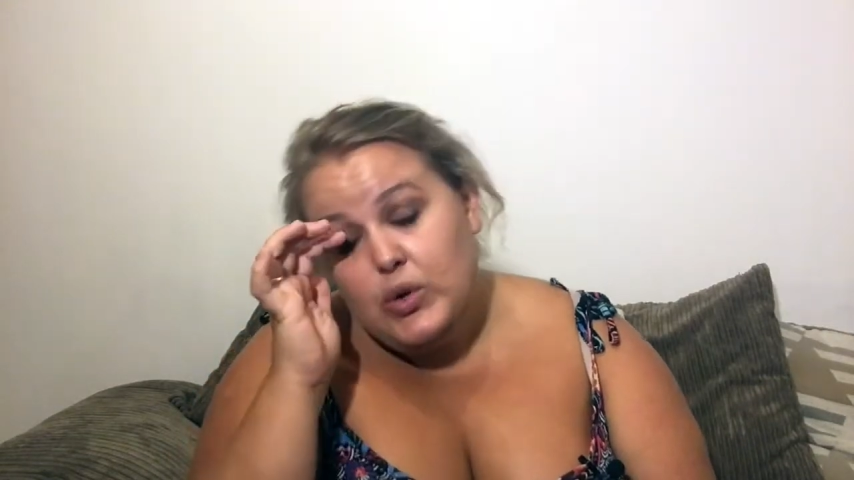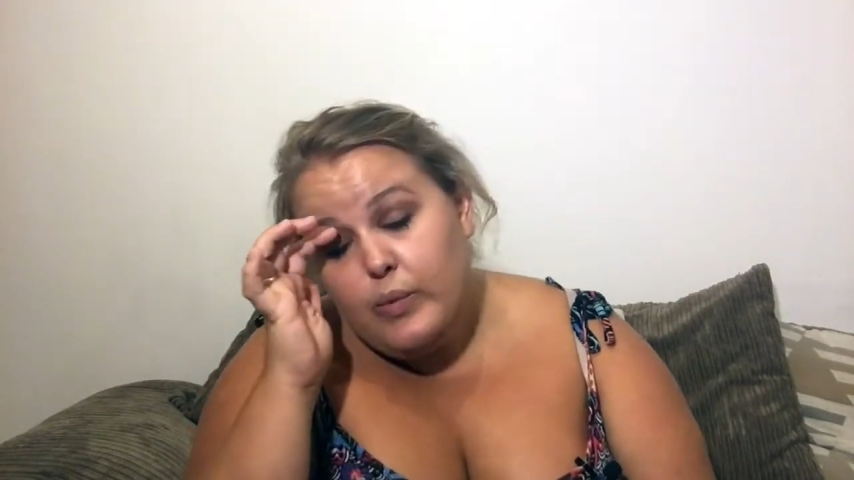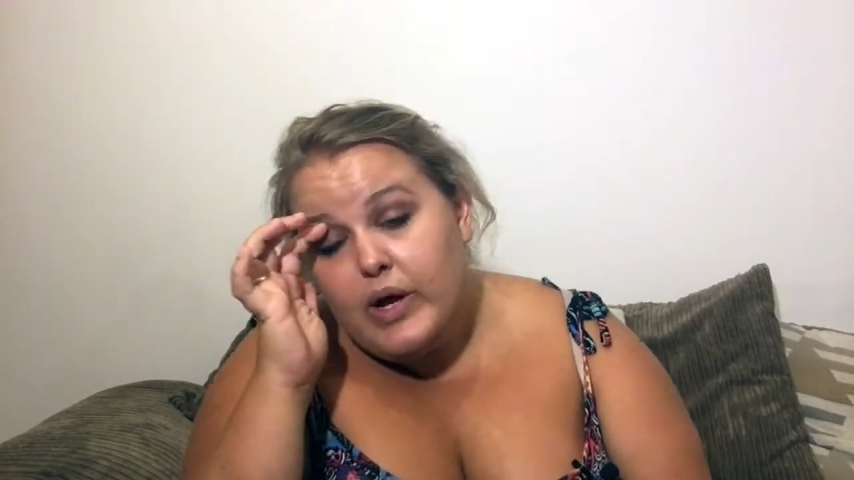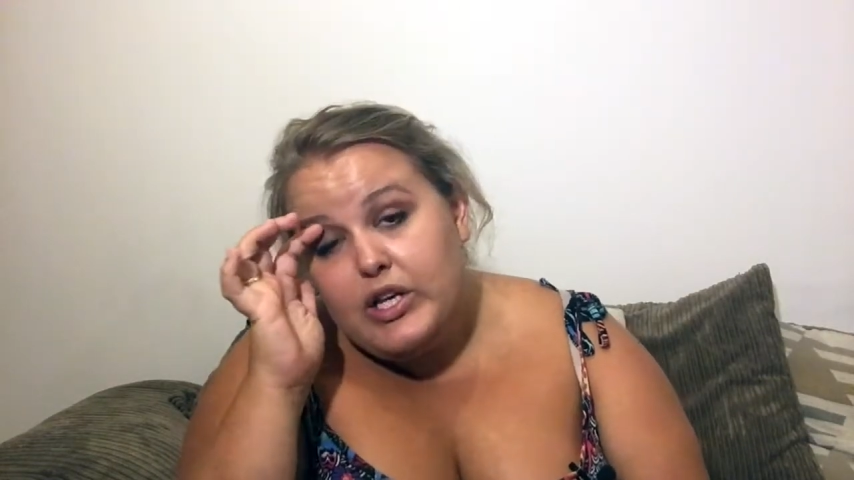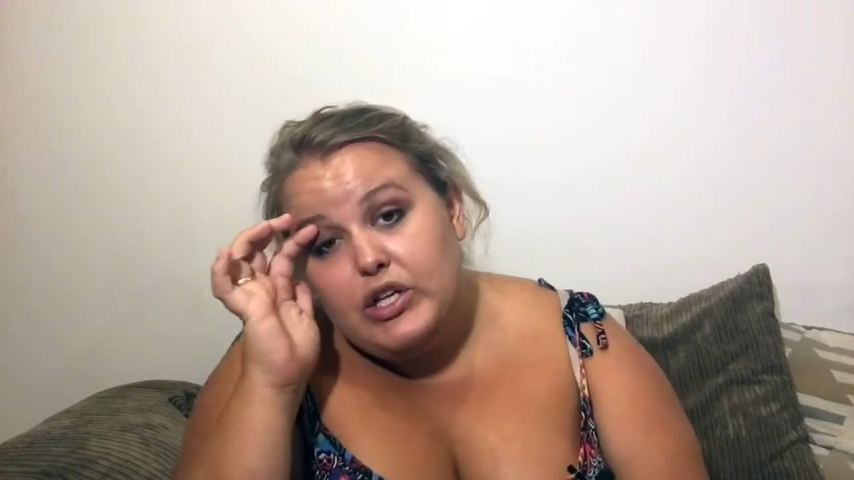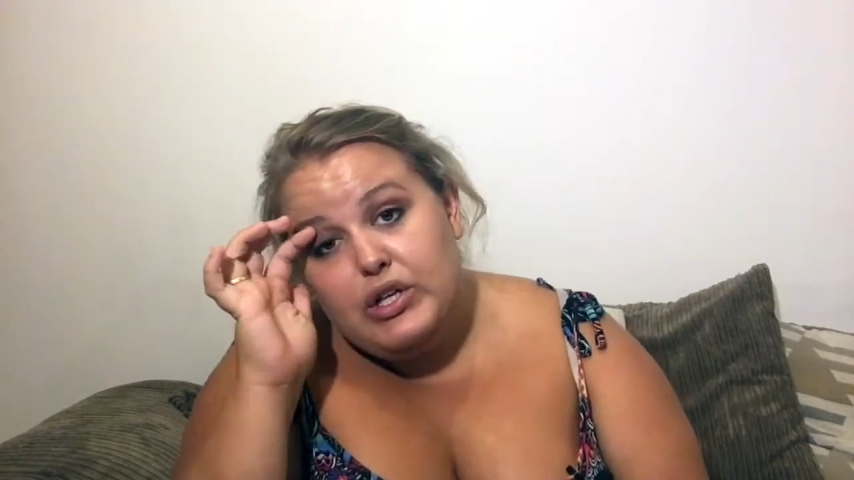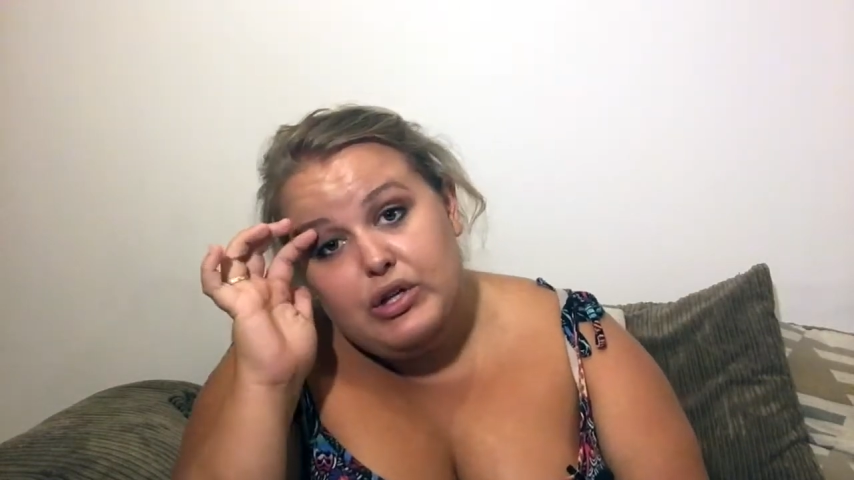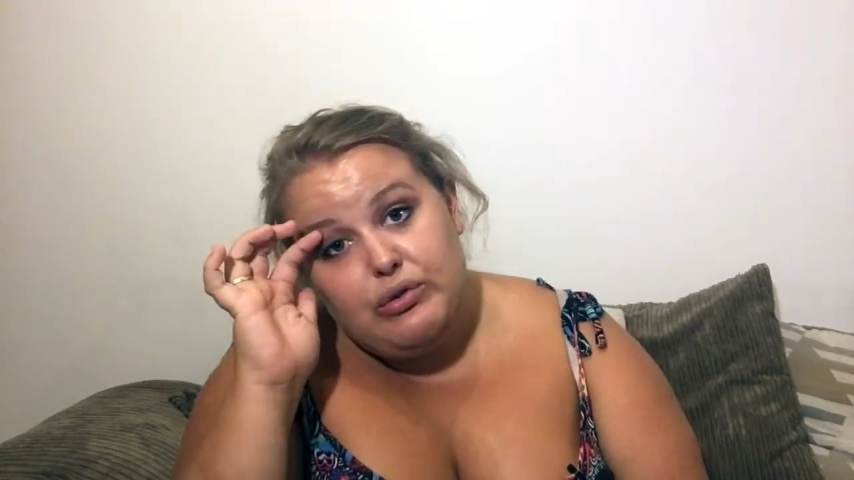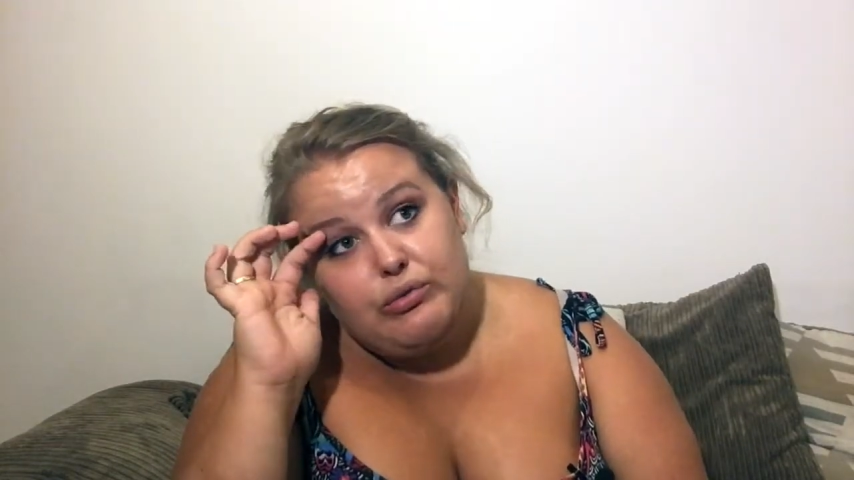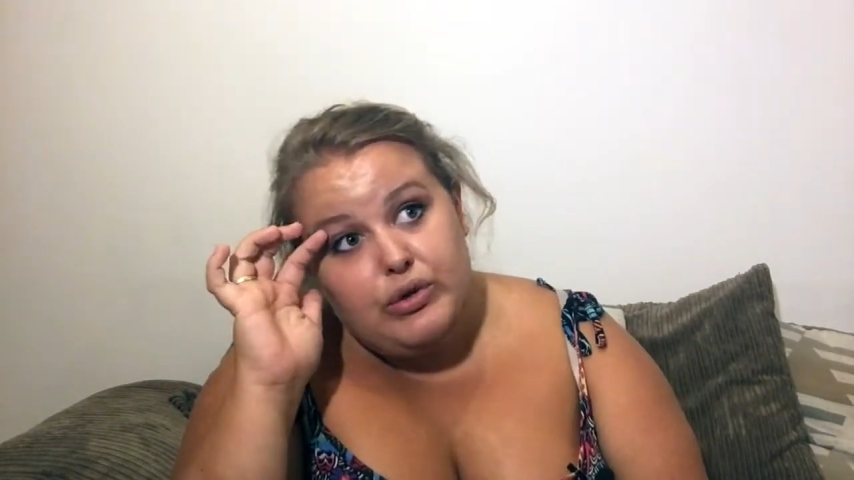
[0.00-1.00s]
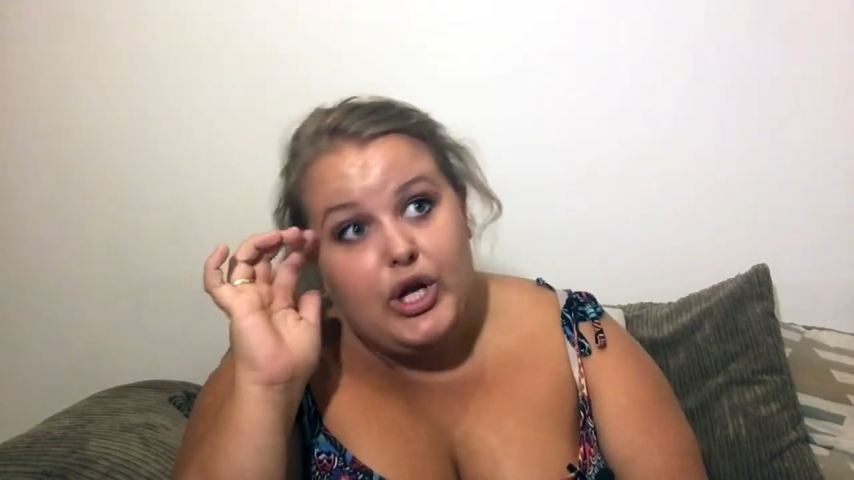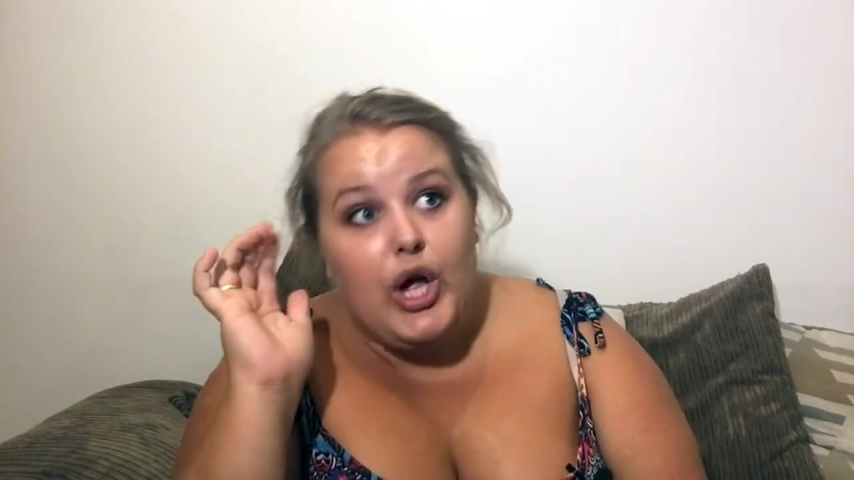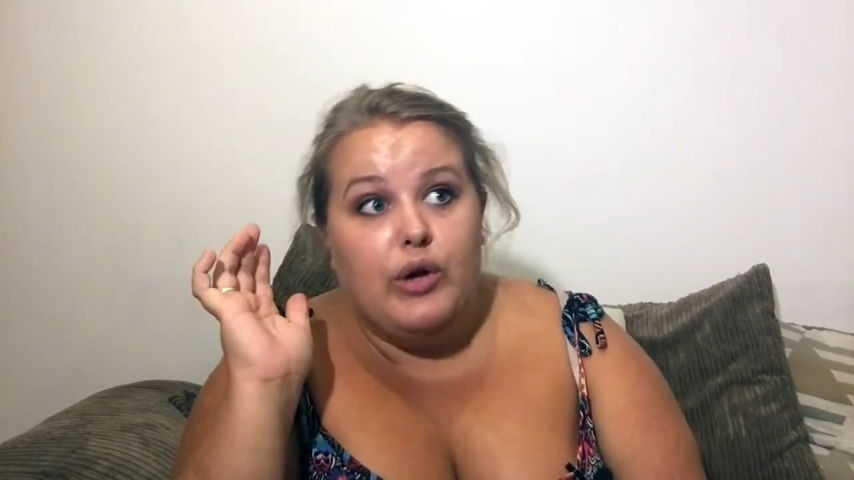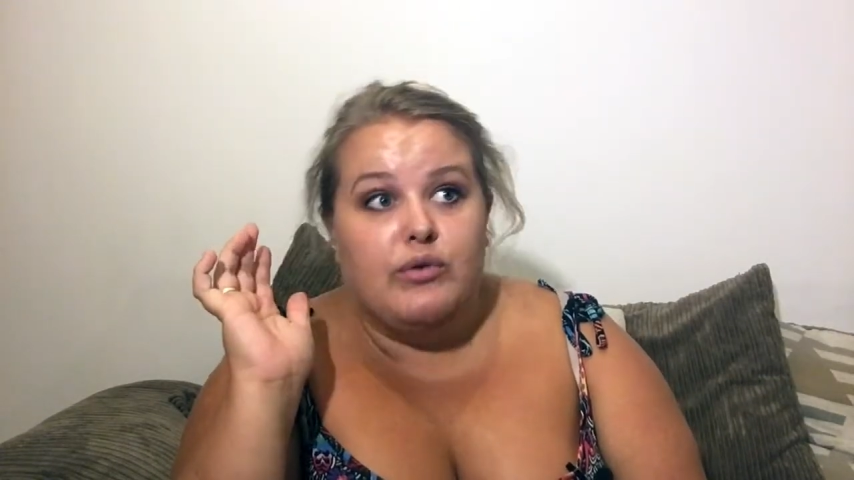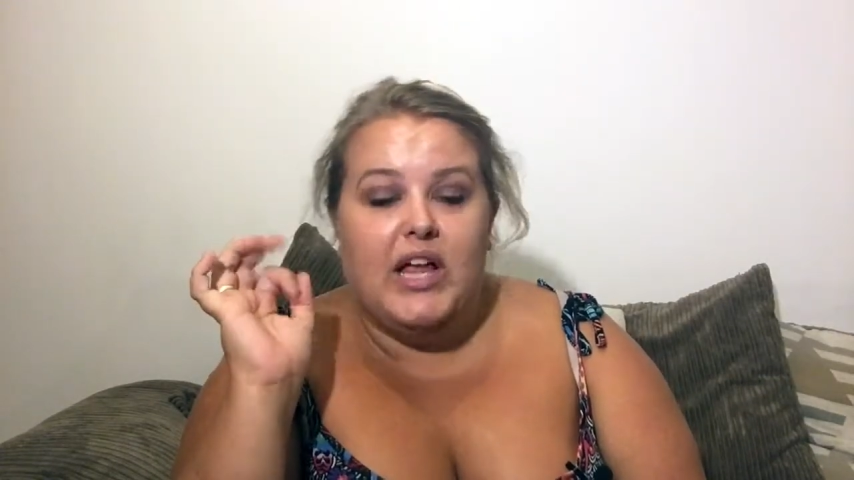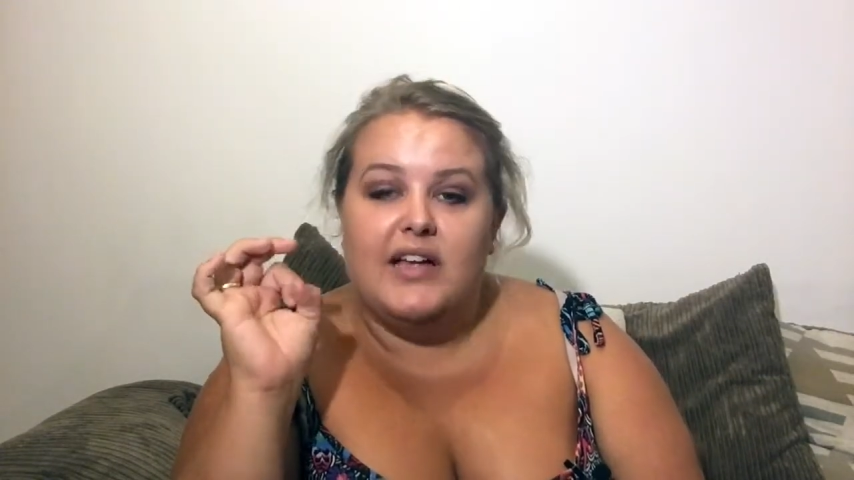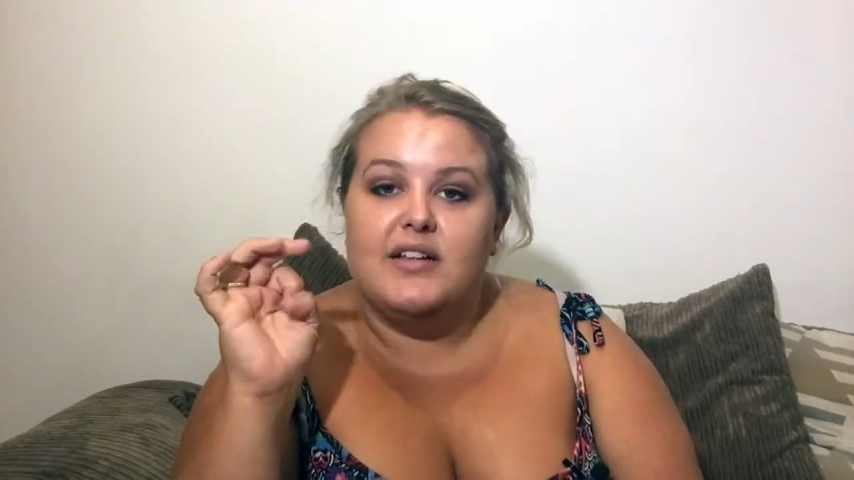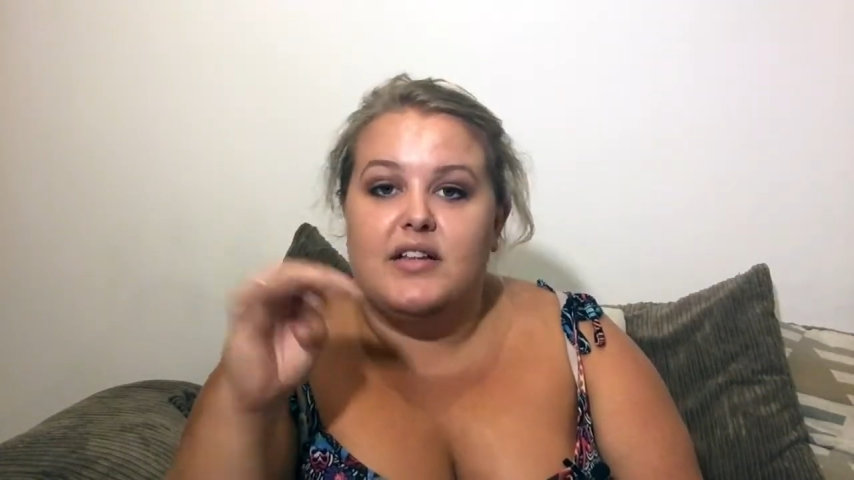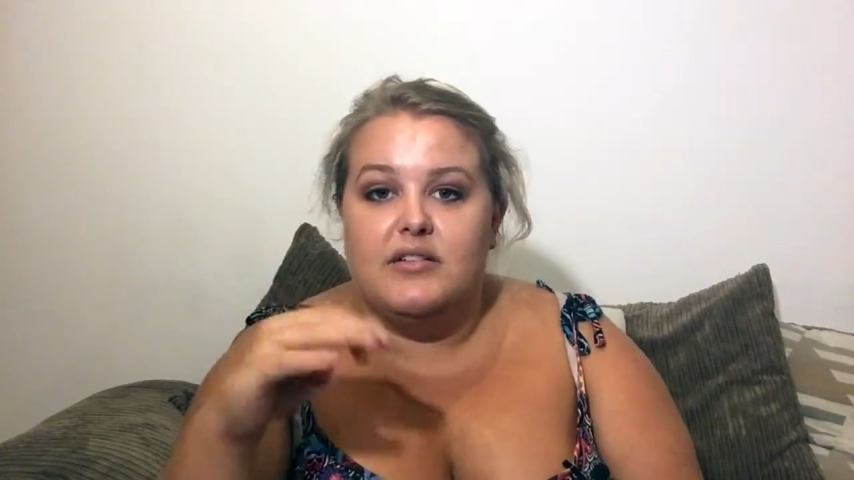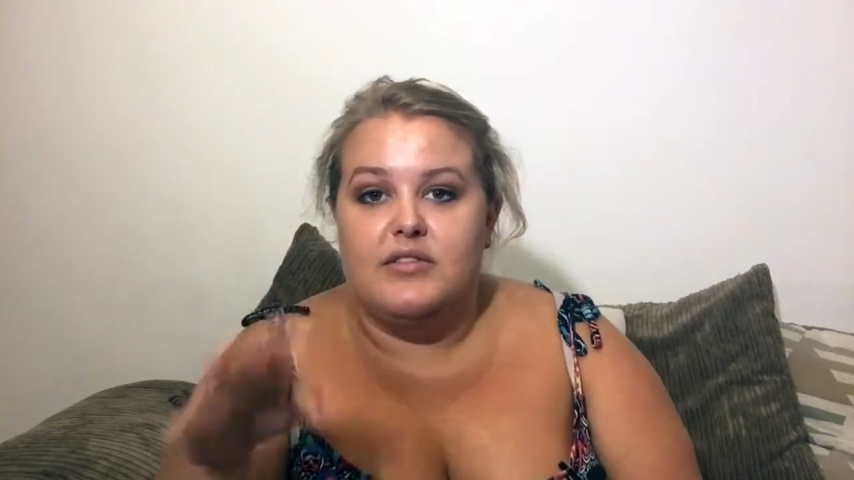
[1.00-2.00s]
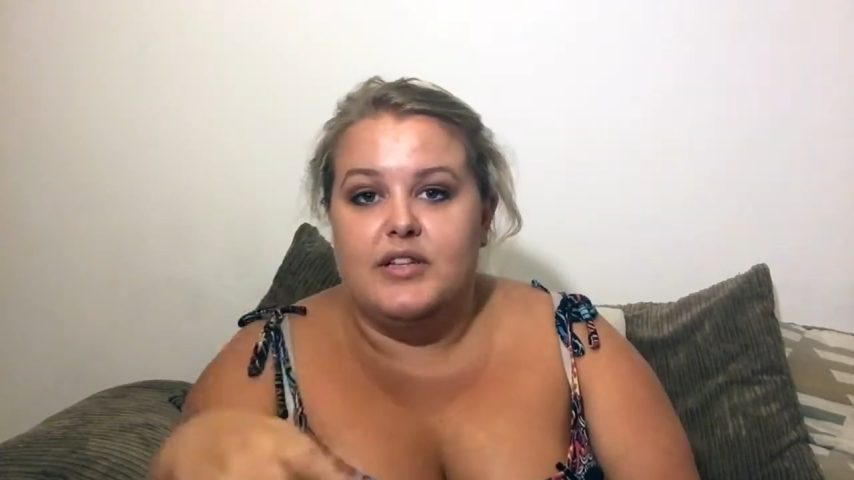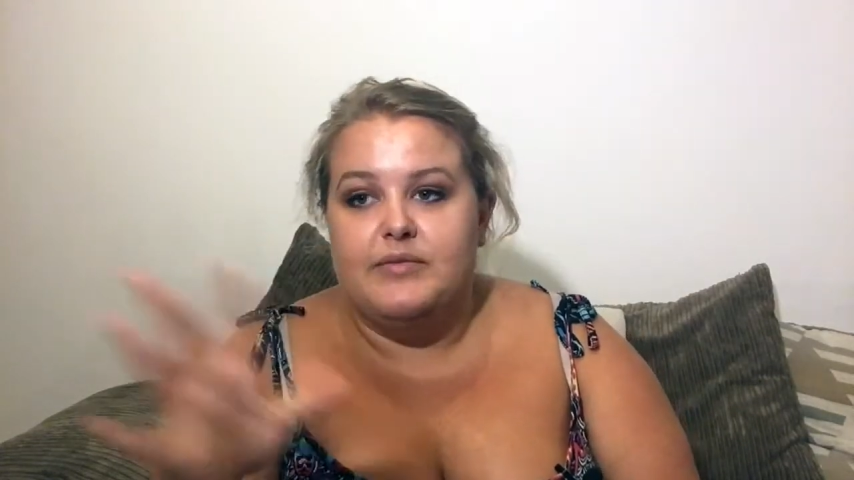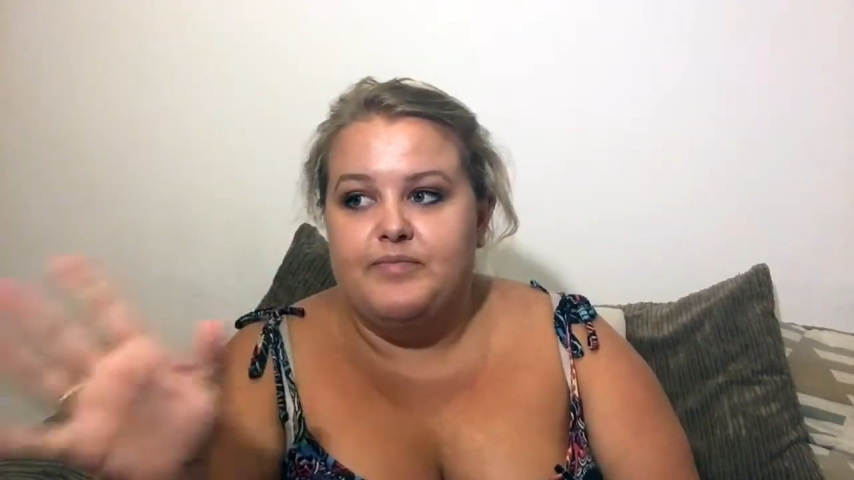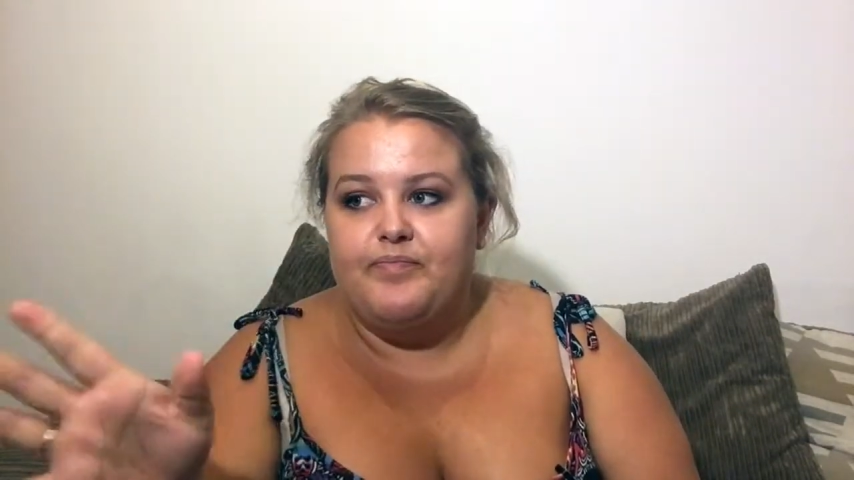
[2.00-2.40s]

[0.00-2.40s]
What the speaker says: when you go like the